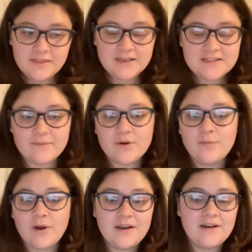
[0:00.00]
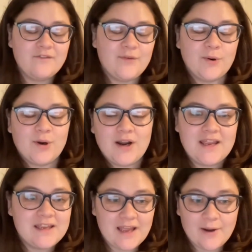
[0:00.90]
Thanks everyone for
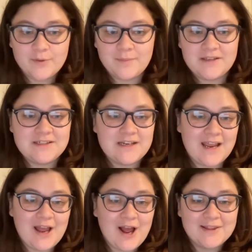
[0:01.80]
hanging out with me today